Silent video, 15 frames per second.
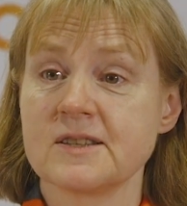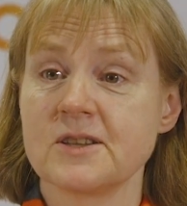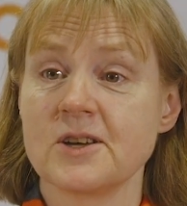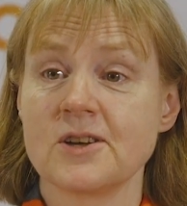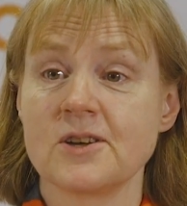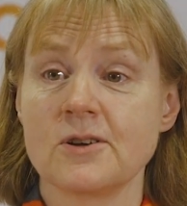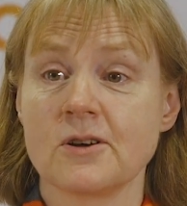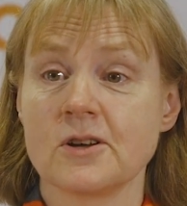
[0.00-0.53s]

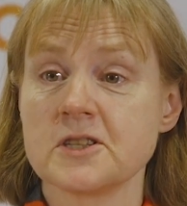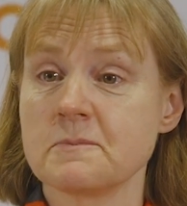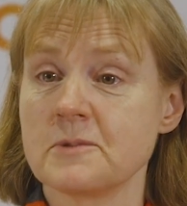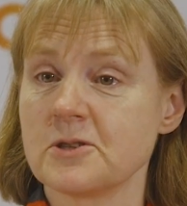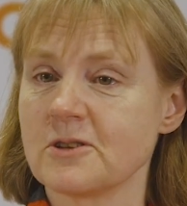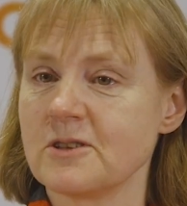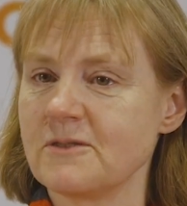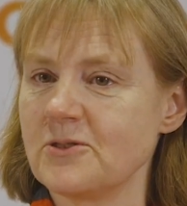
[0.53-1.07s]
the
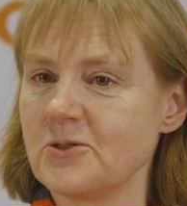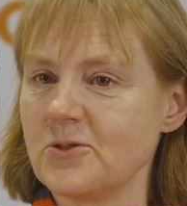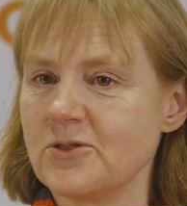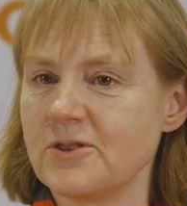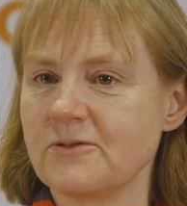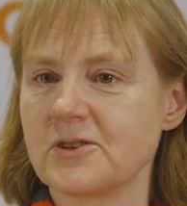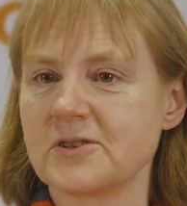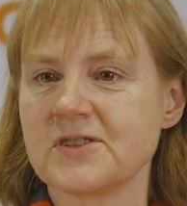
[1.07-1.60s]
Hospital of the
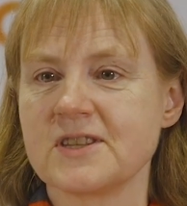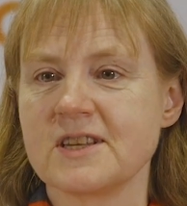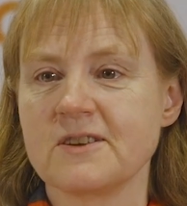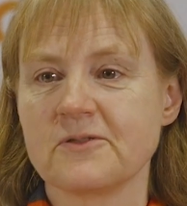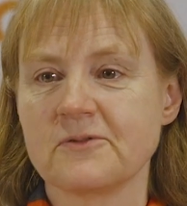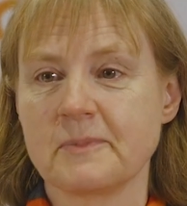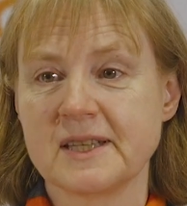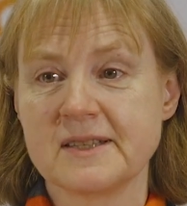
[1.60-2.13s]
University
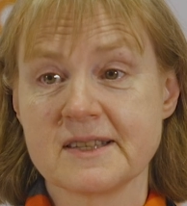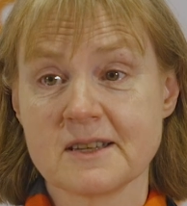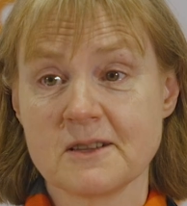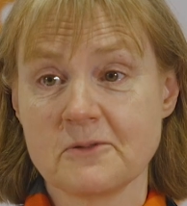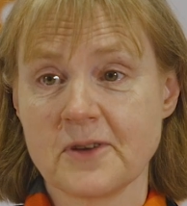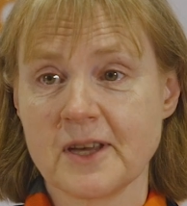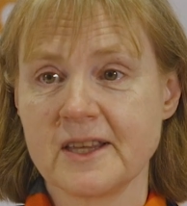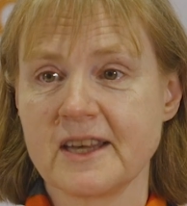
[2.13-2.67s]
of
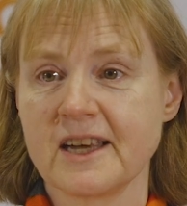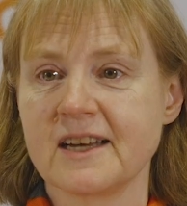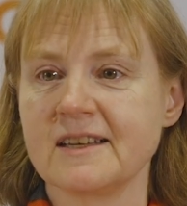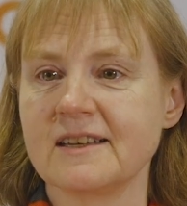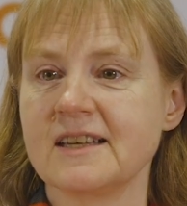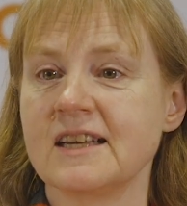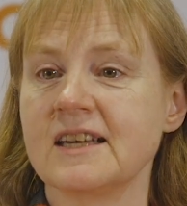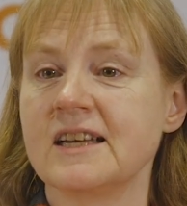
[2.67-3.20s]

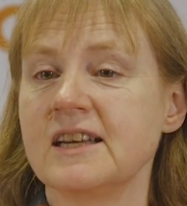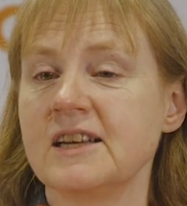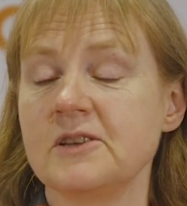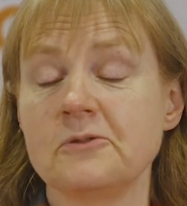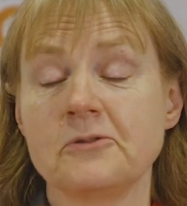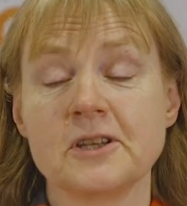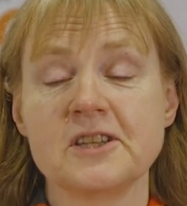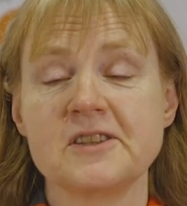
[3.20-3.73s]
Pennsylvania
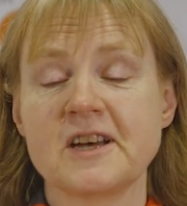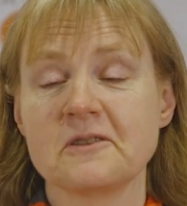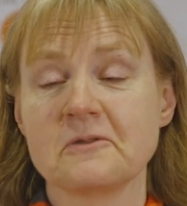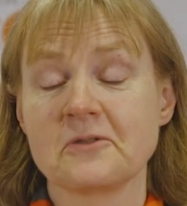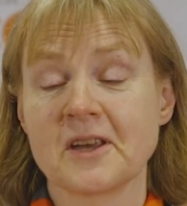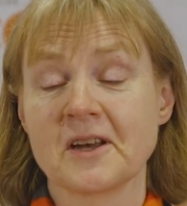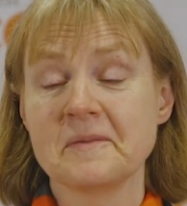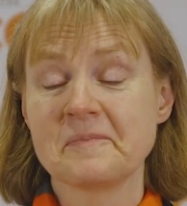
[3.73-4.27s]
in
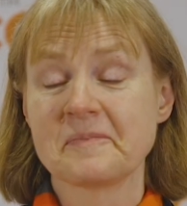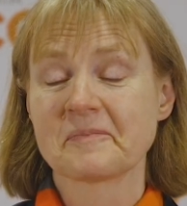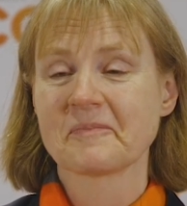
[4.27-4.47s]
Philadelphia.